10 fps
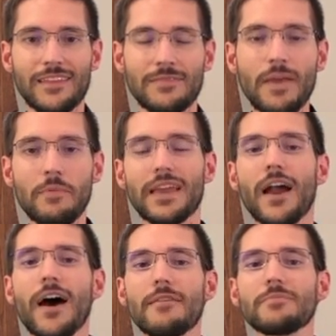May we
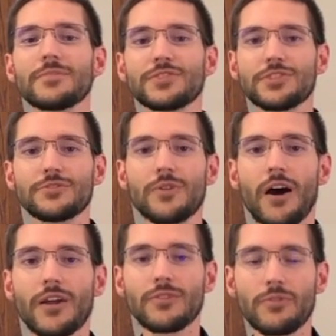come to
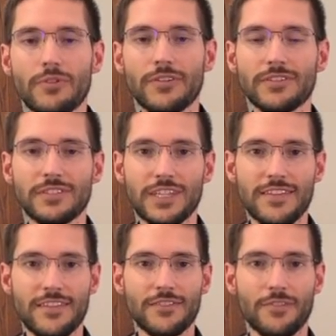our Lord
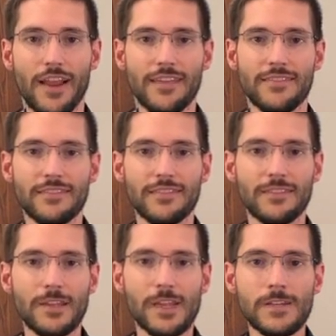Jesus Christ,
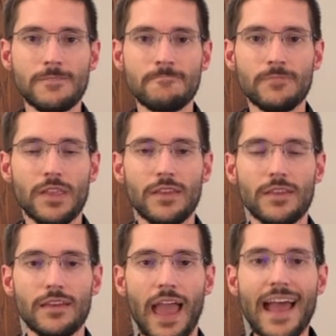
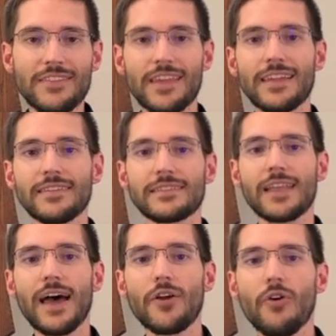asking
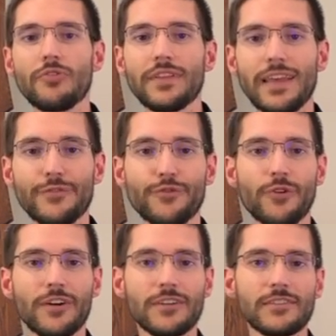not only
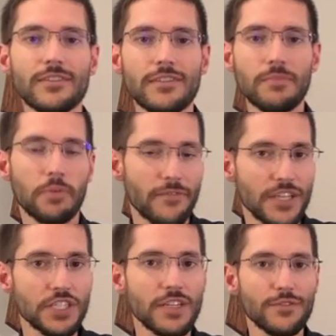for the
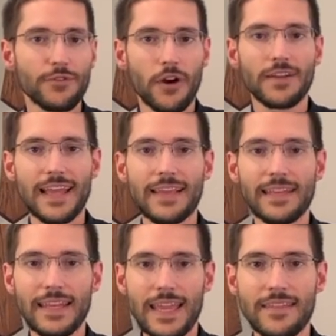provision for our
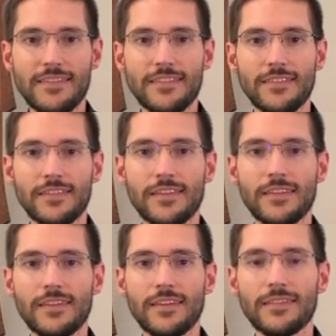daily needs,
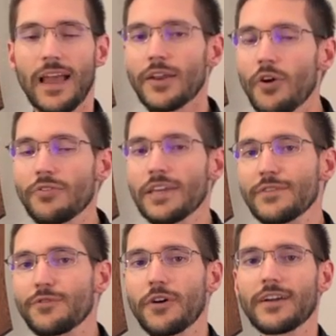and not only
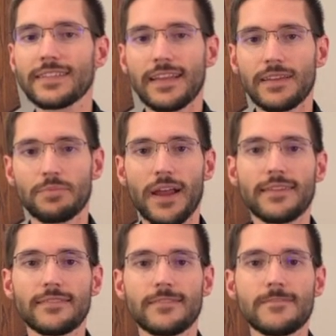for our daily bread,
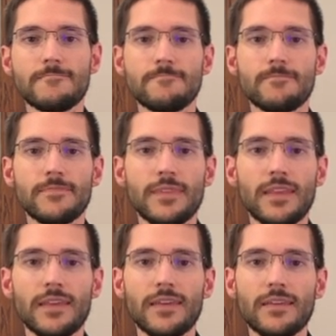
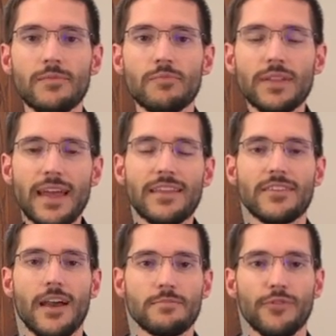but let us
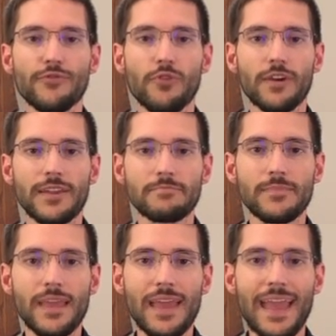come before him
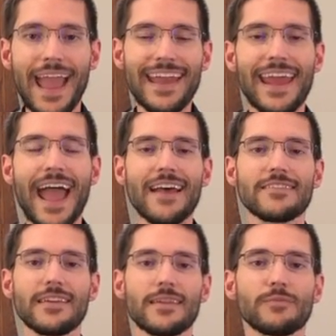and
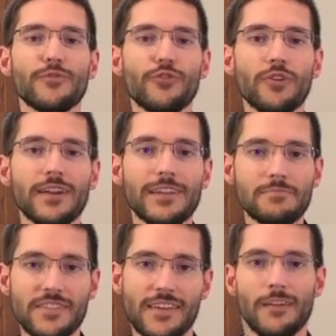ask him for
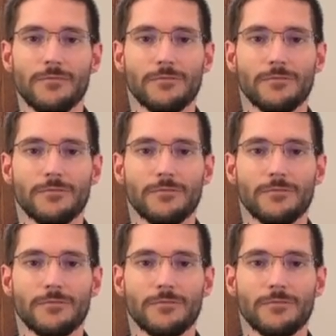himself.